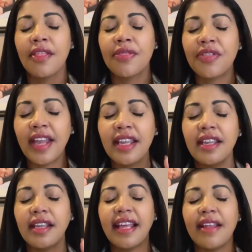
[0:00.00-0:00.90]

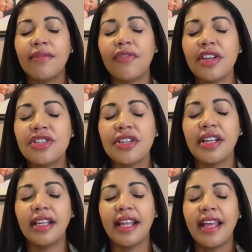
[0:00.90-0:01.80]
thinking and
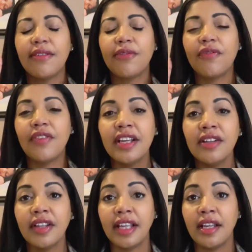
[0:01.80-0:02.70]
visioning and
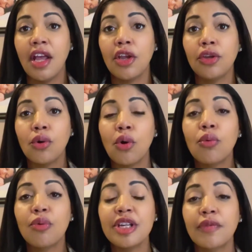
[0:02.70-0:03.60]
feeling your
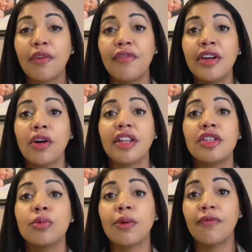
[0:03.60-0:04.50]
wish fulfilled, that
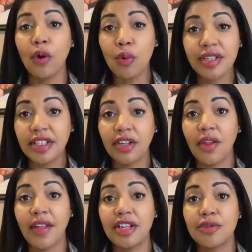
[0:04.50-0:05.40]
you are focusing on
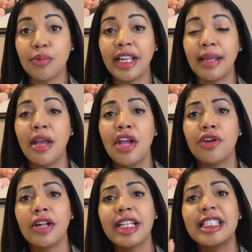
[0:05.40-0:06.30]
that dream. You're
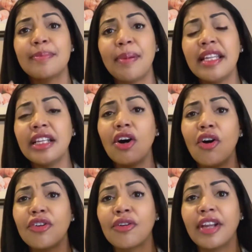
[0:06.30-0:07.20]
not spending all
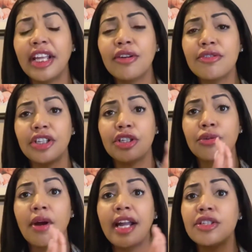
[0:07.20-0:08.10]
your energy
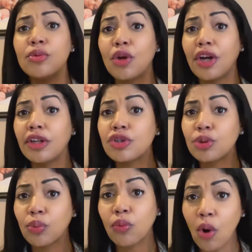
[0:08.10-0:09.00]
trying to
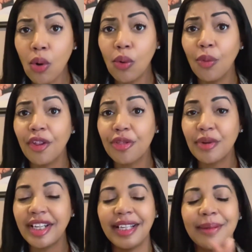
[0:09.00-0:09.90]
control the
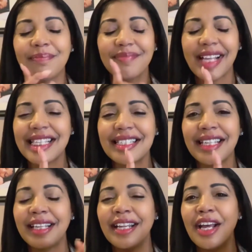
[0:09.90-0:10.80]
3D. That's
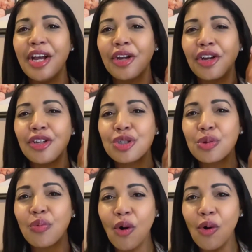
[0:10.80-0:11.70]
it.
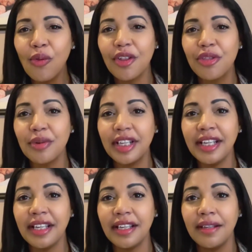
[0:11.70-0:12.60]
Control the
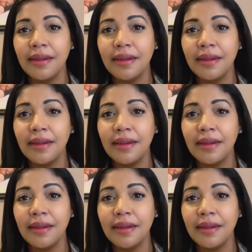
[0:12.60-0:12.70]
3D.